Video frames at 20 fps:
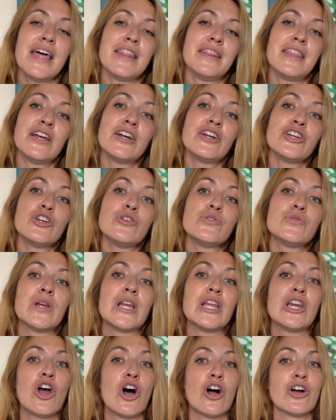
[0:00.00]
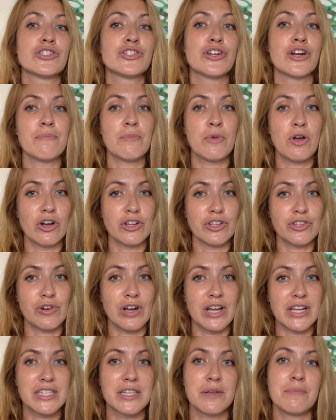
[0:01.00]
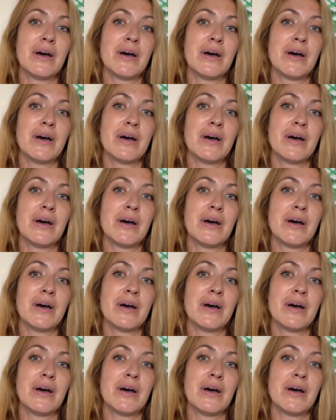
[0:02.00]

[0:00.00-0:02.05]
They are usually long-term contracts,